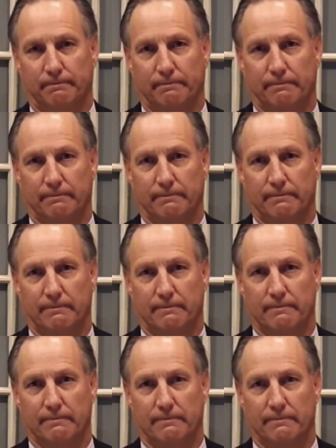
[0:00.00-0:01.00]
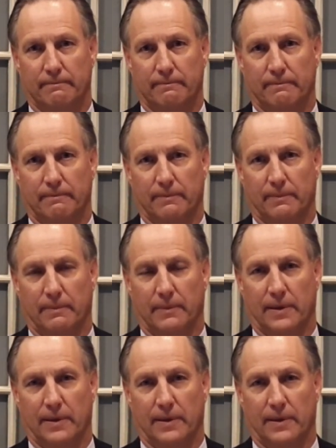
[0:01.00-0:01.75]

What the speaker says: Nobody speaks.